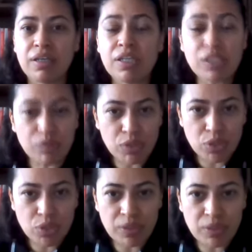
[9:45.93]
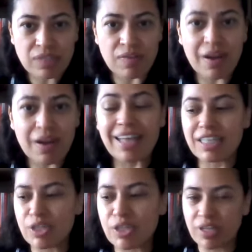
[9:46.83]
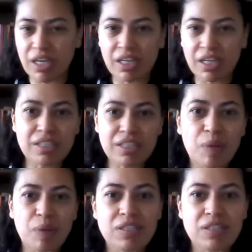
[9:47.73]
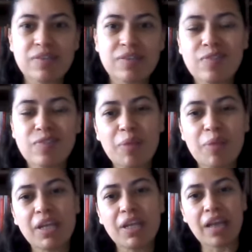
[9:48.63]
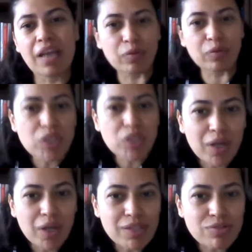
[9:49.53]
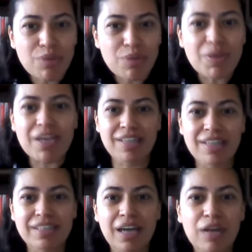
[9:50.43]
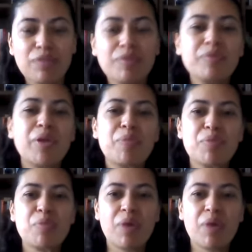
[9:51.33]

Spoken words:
individuals as well. And creating this positive environment in language classroom is kind of a number